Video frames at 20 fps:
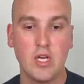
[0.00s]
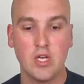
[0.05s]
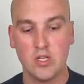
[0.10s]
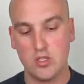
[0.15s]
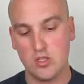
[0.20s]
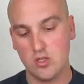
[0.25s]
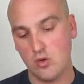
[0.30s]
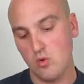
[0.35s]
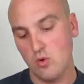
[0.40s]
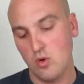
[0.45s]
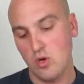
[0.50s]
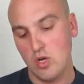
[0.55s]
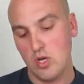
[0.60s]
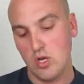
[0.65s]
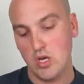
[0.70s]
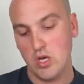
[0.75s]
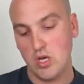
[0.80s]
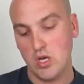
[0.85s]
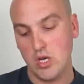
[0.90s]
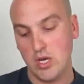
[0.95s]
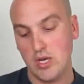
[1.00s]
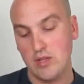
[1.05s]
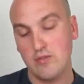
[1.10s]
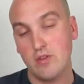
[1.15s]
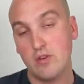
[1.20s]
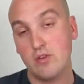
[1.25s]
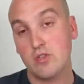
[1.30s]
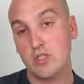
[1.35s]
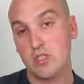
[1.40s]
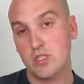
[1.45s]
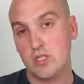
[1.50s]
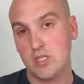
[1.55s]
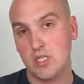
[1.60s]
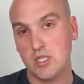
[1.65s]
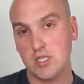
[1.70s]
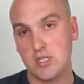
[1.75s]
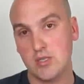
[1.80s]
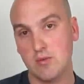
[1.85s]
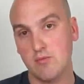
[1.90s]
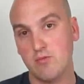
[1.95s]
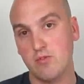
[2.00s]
So and there is a system.